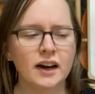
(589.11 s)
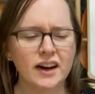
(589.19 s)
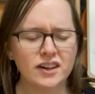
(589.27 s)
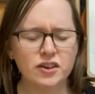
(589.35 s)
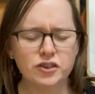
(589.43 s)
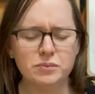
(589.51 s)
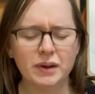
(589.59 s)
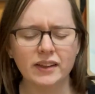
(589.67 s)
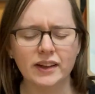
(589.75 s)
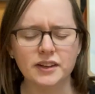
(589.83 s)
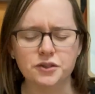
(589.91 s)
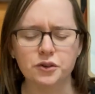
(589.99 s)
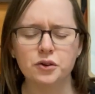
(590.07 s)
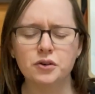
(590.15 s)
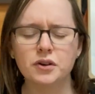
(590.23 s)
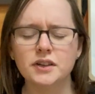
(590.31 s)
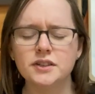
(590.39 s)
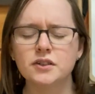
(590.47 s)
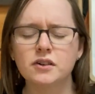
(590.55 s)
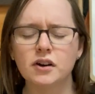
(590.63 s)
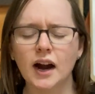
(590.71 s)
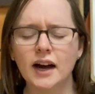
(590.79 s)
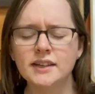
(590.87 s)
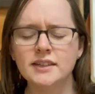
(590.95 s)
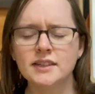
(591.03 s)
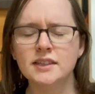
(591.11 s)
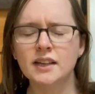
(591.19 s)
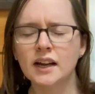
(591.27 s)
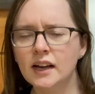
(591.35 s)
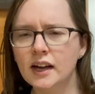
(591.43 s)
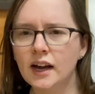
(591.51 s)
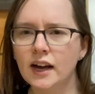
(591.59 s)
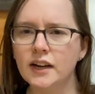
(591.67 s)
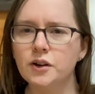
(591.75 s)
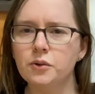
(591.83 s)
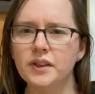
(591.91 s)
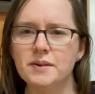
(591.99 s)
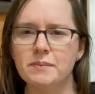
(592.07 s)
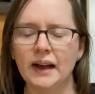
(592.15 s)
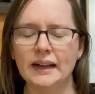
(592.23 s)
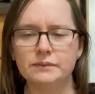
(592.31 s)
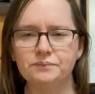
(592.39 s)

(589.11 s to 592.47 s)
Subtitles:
I know that my legs are crisscross. I know that my